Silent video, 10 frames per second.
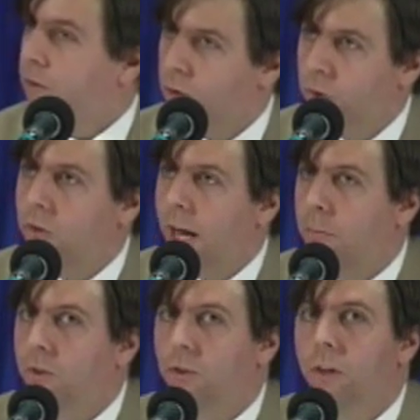to
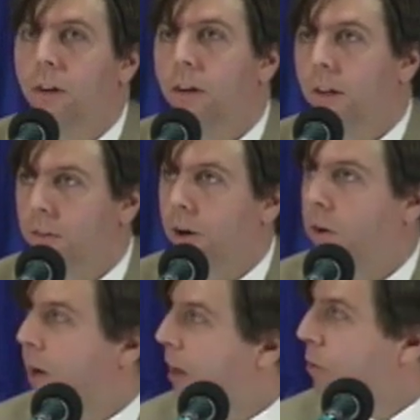establish their
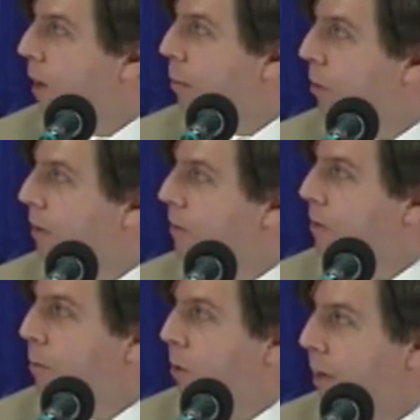contract prices
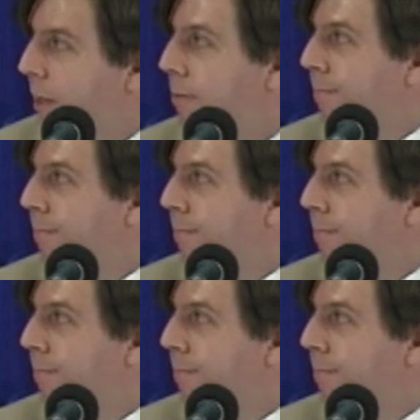in the market.